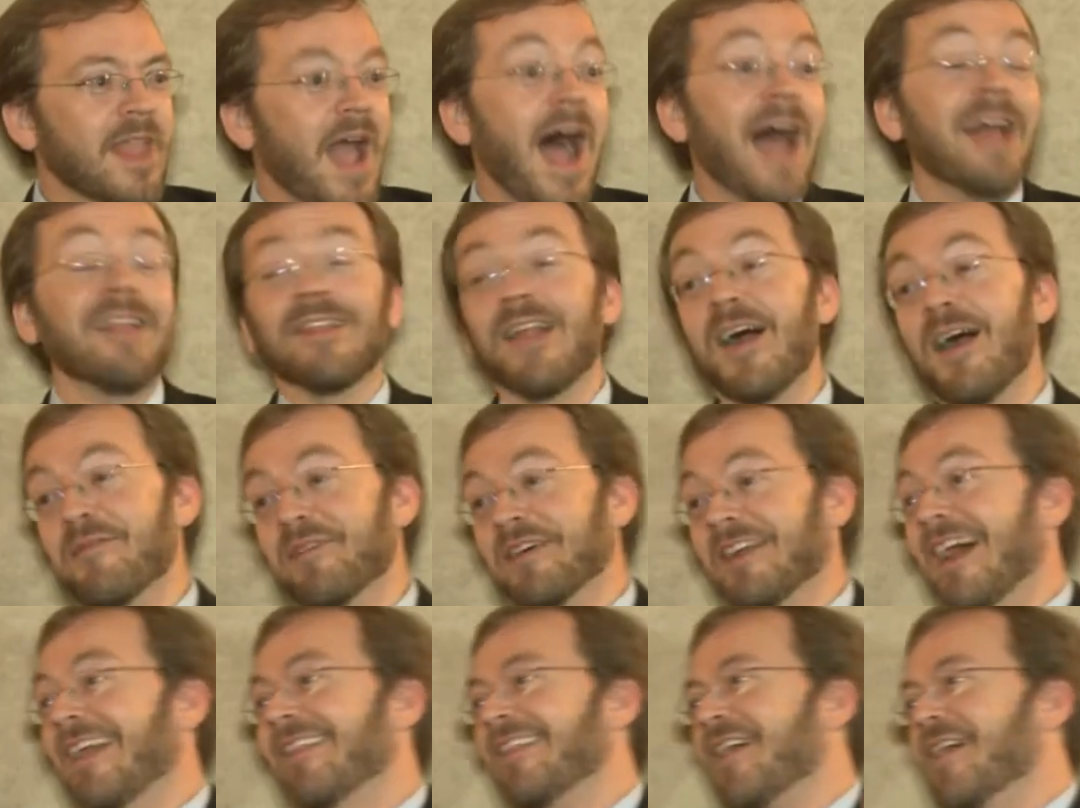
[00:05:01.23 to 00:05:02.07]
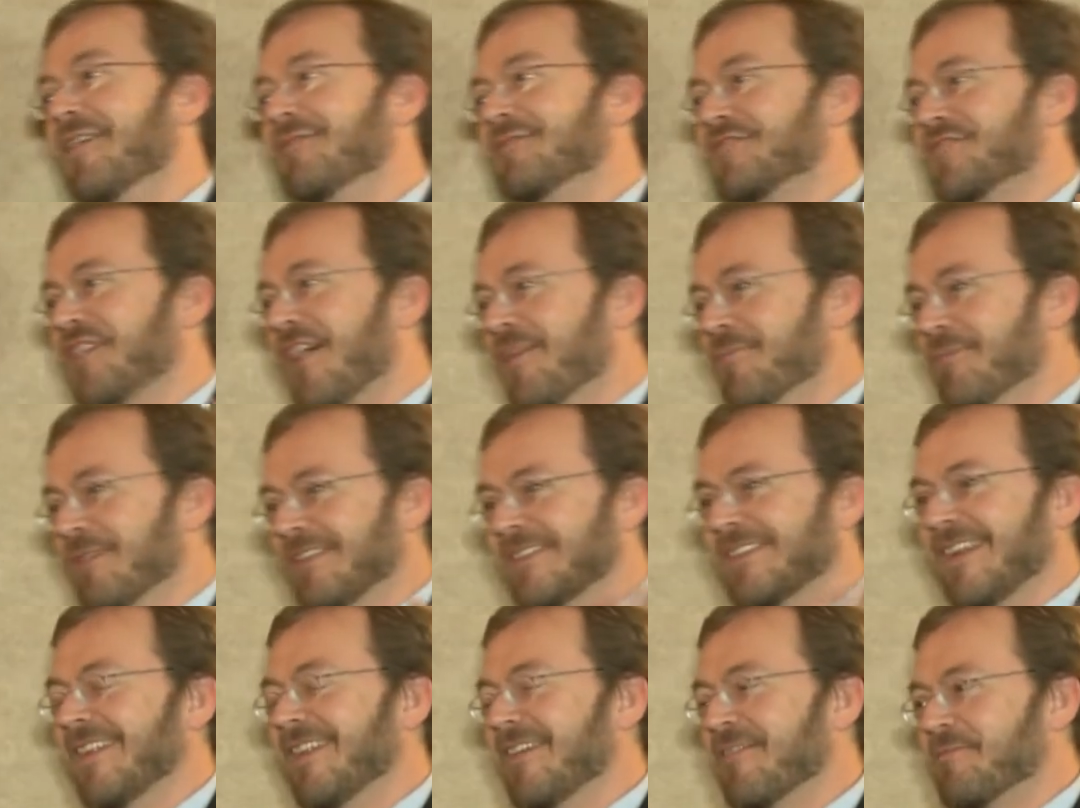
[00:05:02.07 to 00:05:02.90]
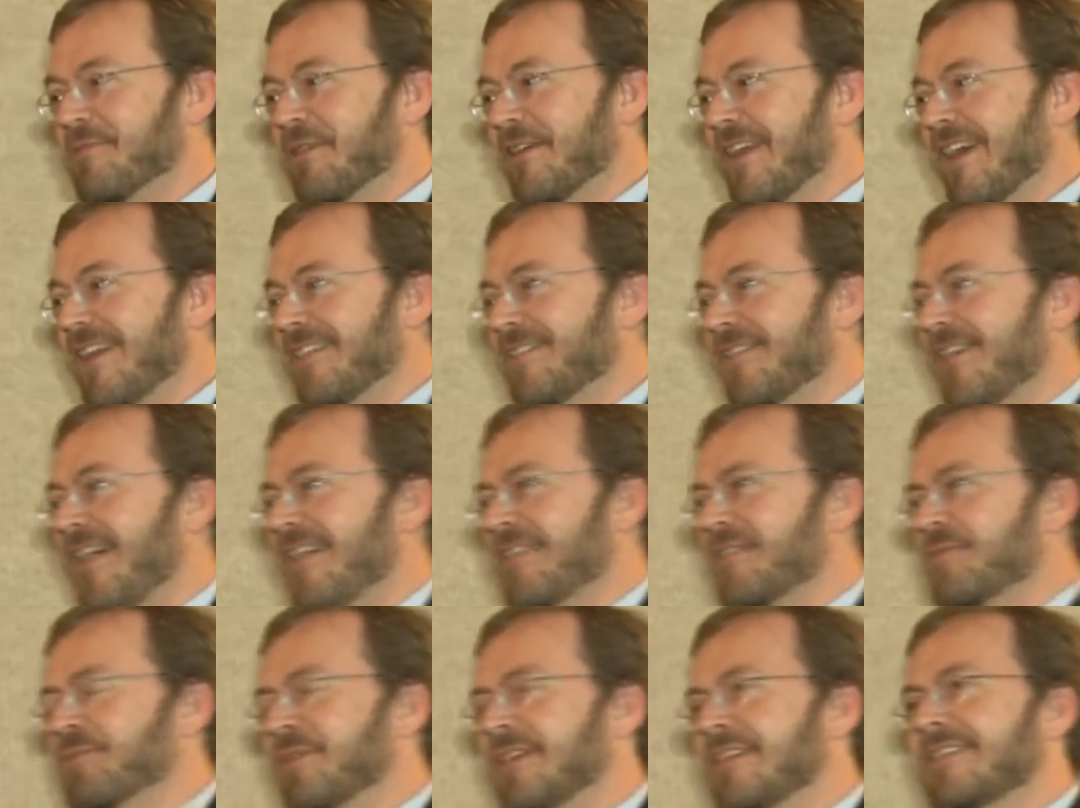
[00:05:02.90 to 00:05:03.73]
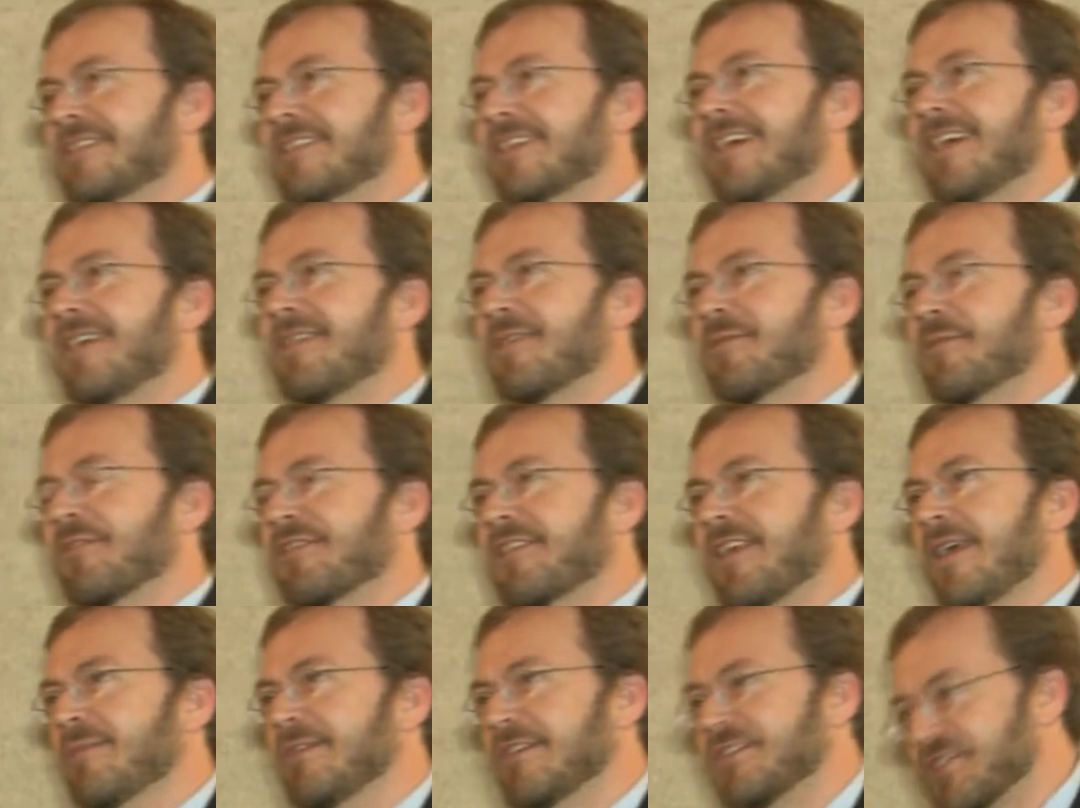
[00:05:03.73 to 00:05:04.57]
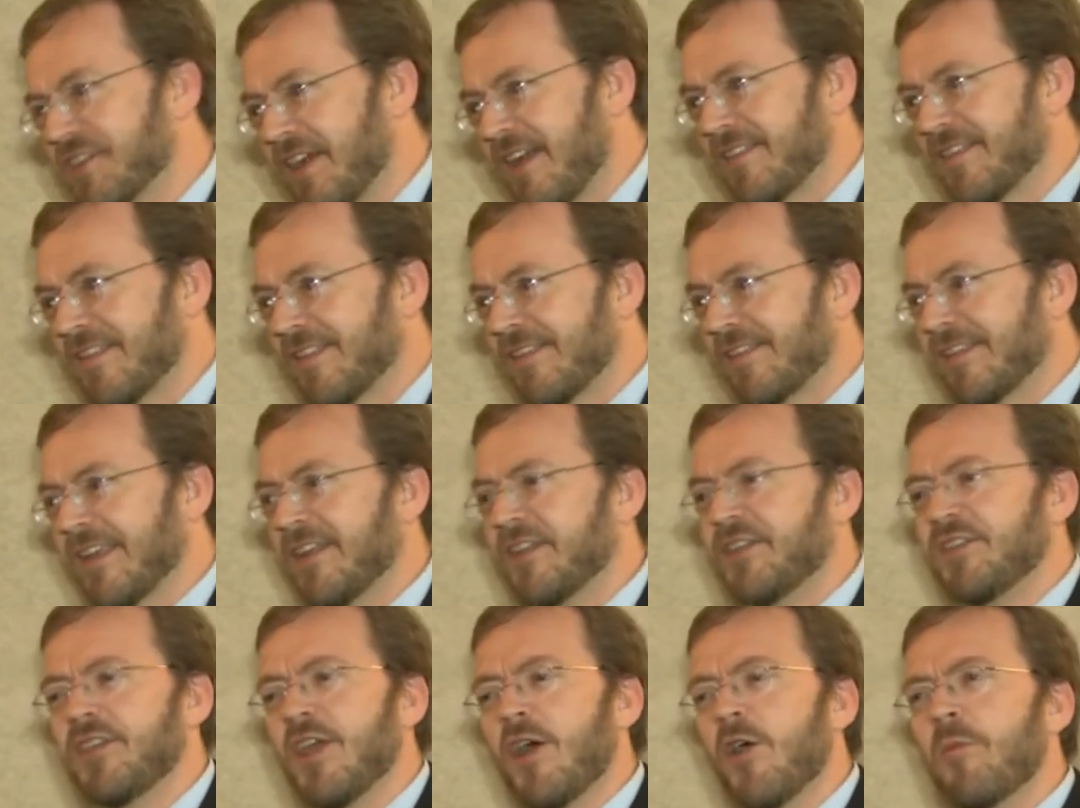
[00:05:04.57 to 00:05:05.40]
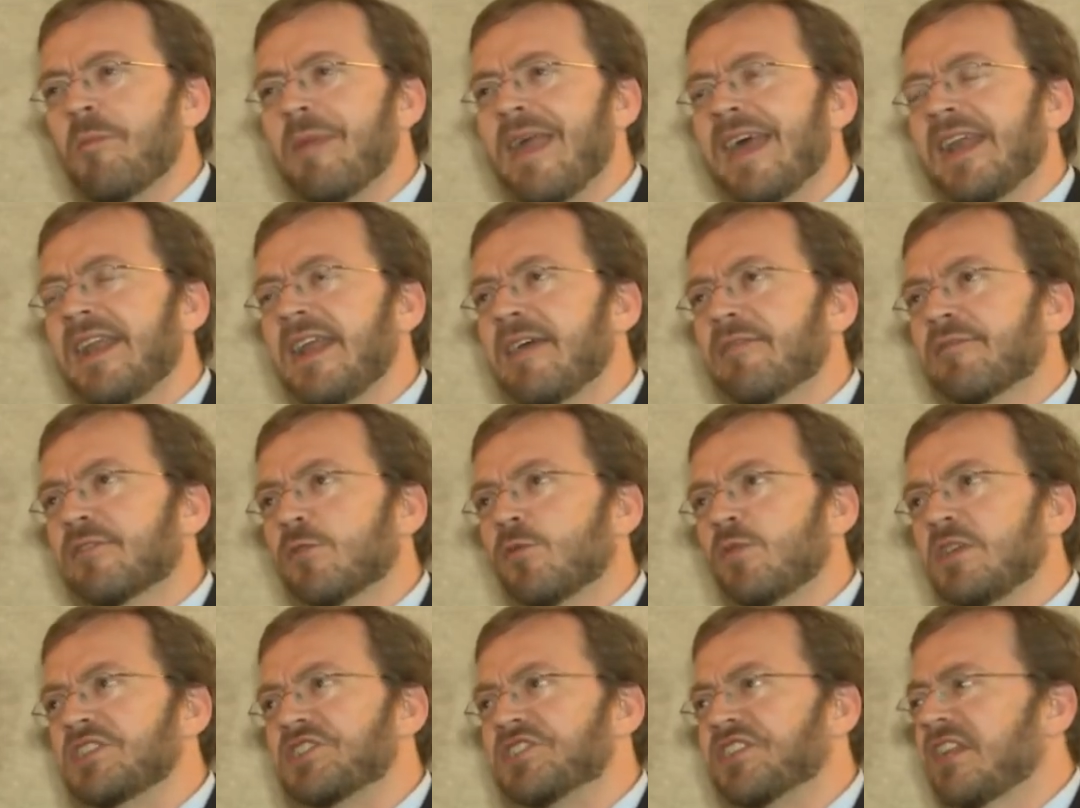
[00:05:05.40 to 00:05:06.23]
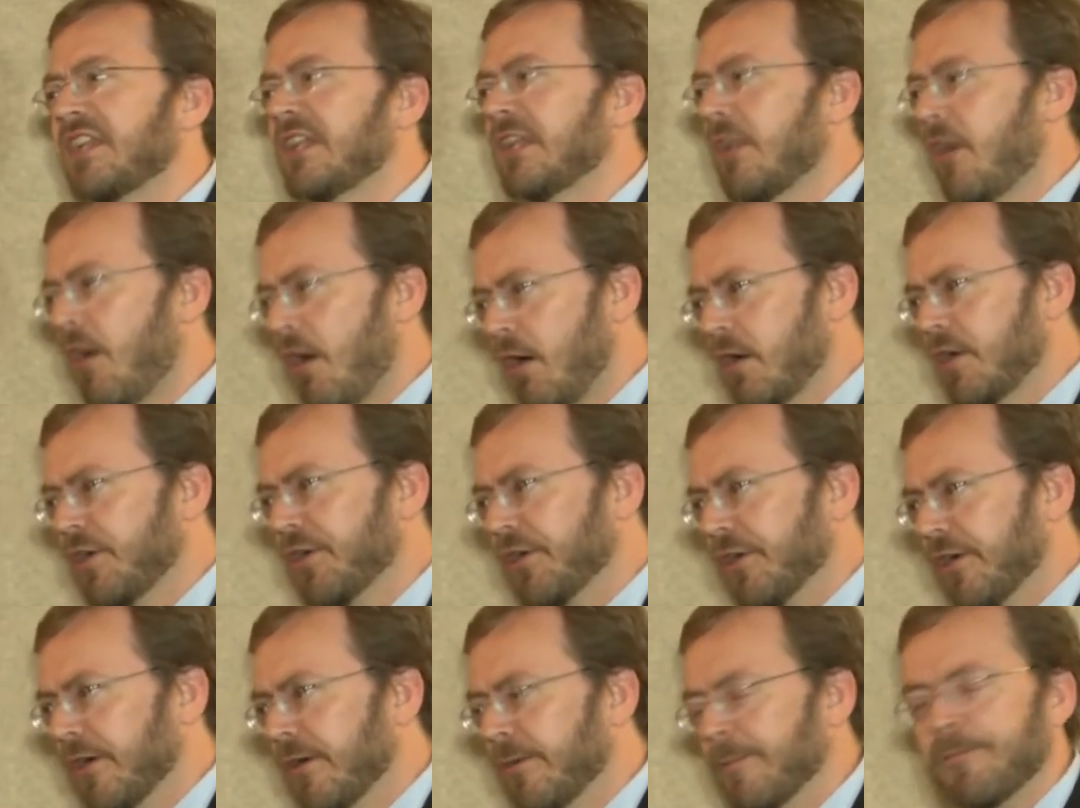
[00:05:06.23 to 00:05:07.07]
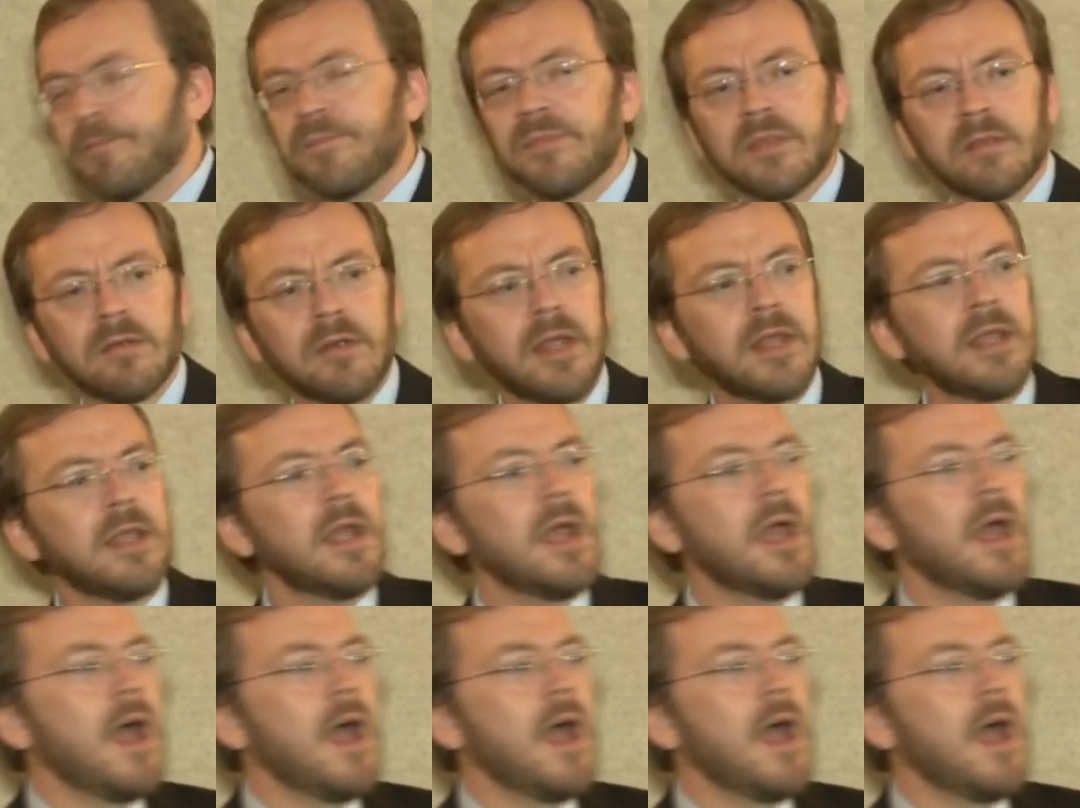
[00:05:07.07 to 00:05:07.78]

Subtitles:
I love it. I love John Milton. I love Paradise Lost, but I think it was Samuel Johnson said, no man ever wished it longer, right?